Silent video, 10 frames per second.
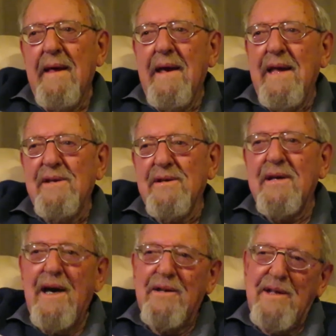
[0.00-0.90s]
And to
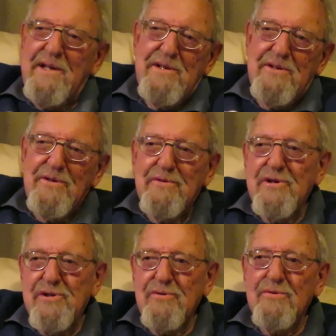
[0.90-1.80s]
cut that story
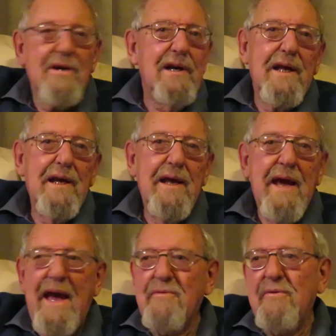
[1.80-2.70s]
short, clearly
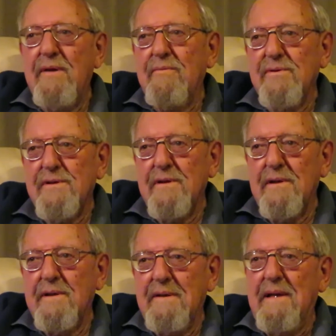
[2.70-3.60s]
Henry was the